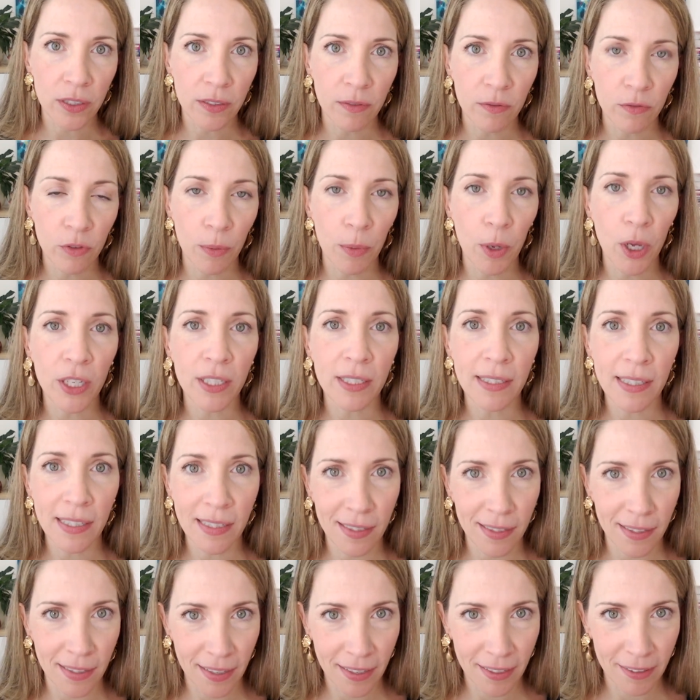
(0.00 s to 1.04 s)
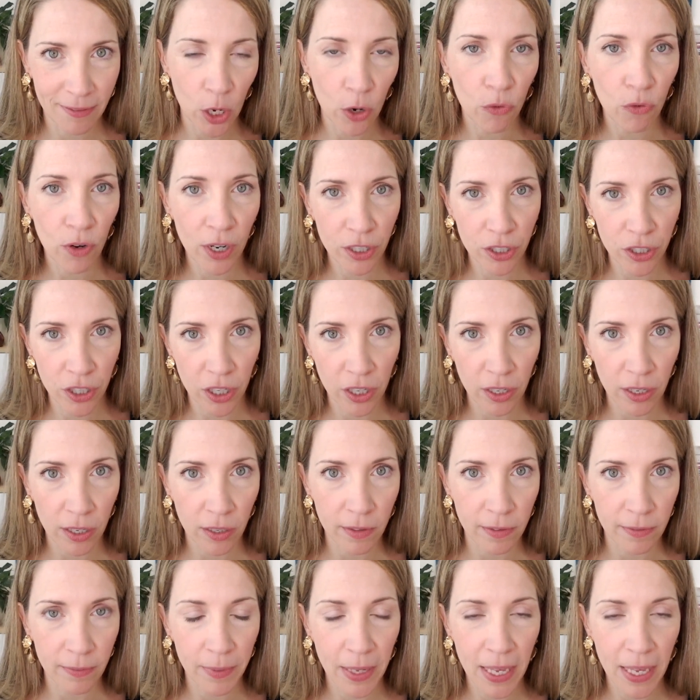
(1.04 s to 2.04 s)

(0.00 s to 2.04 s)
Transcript: from her sister, Ereshkigal,